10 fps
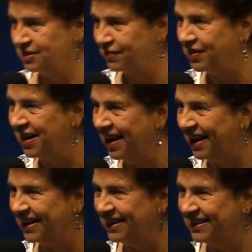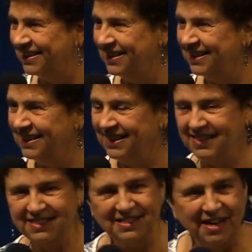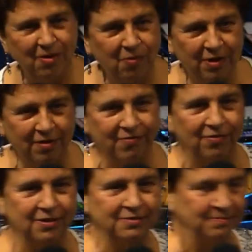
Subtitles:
of God. Isn't that wonderful?